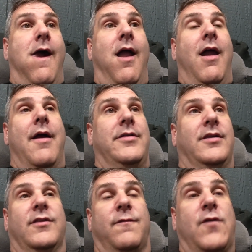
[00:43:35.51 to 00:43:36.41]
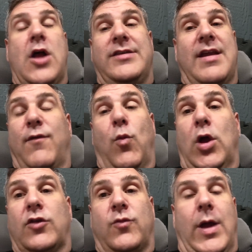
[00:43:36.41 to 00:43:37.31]
And the front never
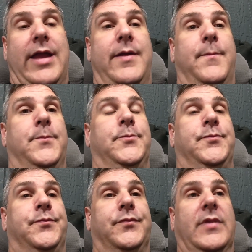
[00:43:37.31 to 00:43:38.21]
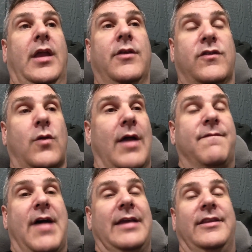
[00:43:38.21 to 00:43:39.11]
worked right. And so I
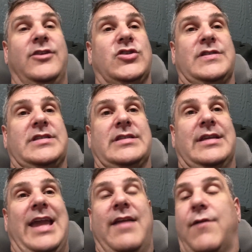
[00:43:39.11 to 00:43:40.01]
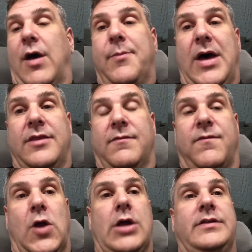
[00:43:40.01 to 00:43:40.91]
finally just gave up on the
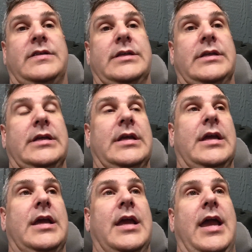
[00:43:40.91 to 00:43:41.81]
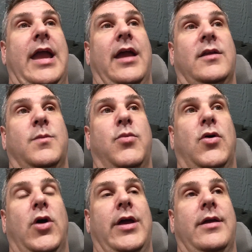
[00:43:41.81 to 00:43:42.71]
front and
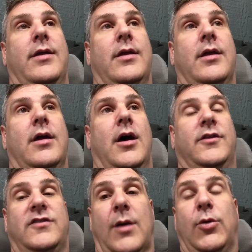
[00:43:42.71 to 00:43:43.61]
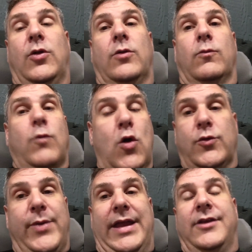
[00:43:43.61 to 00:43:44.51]
put a double
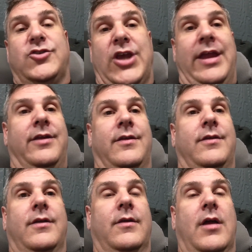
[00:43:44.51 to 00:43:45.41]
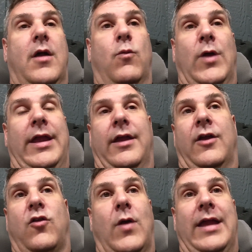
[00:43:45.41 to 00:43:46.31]
road bike chain ring
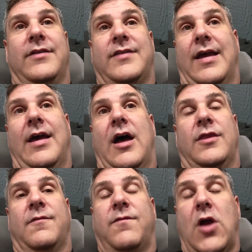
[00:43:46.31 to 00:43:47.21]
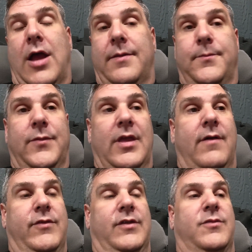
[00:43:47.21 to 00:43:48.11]
and crank set on the front
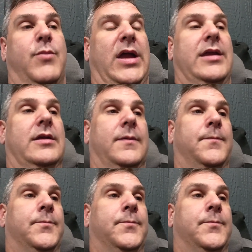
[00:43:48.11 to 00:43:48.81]
of this bike.